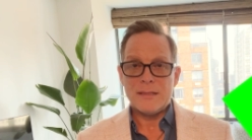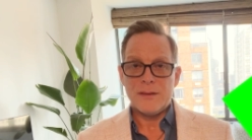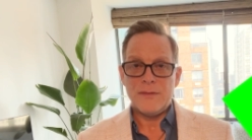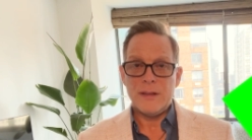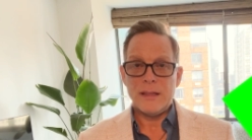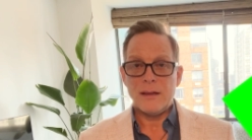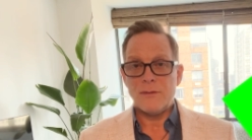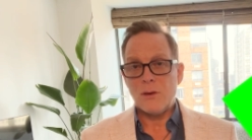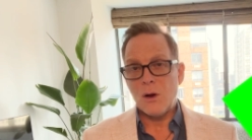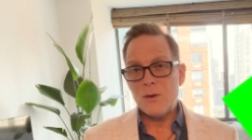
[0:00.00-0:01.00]
it's a feeling
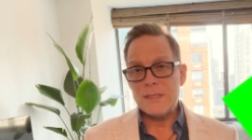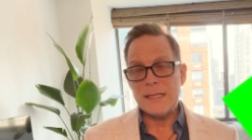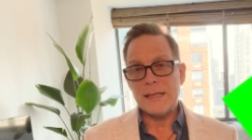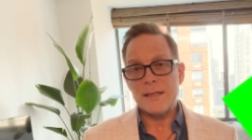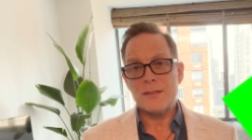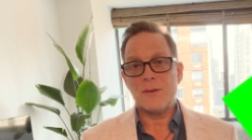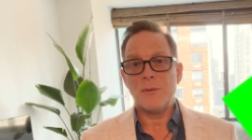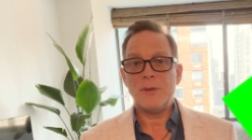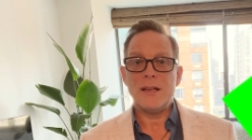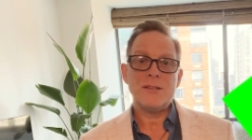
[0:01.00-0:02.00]
of coziness
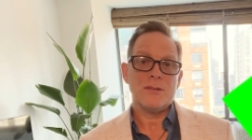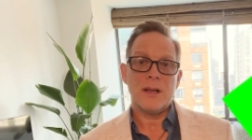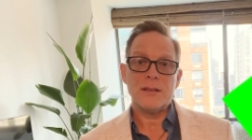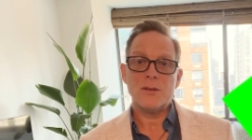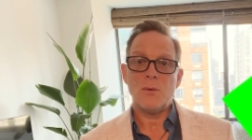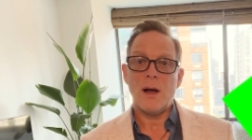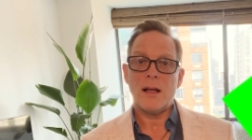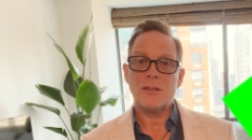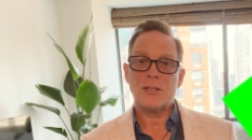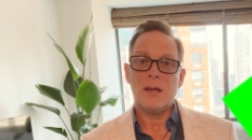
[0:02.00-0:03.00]
or a place you'd like to
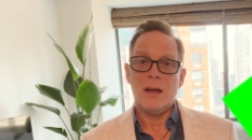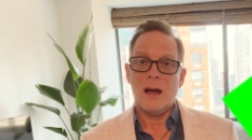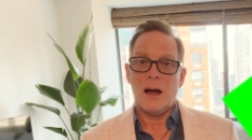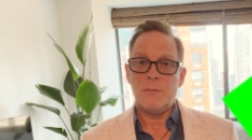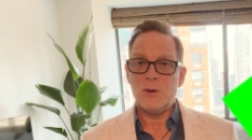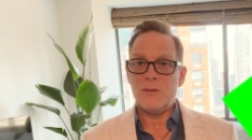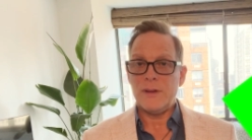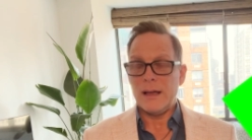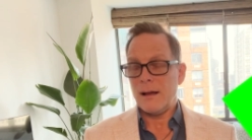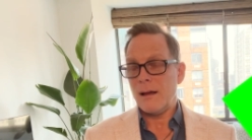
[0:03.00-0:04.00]
watch a
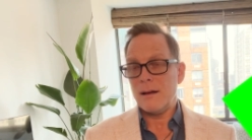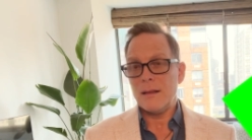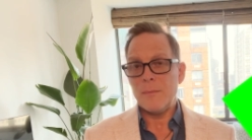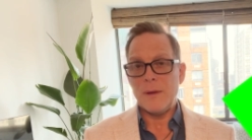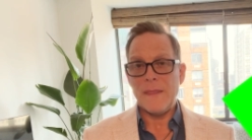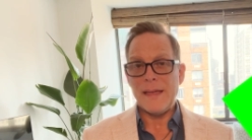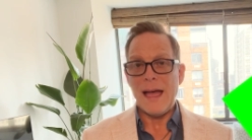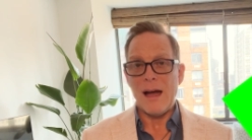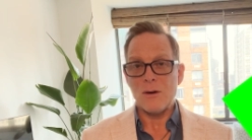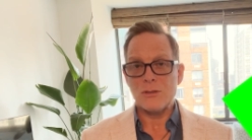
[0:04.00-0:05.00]
movie and cuddle up on the
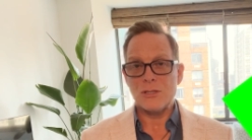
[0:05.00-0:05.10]
couch.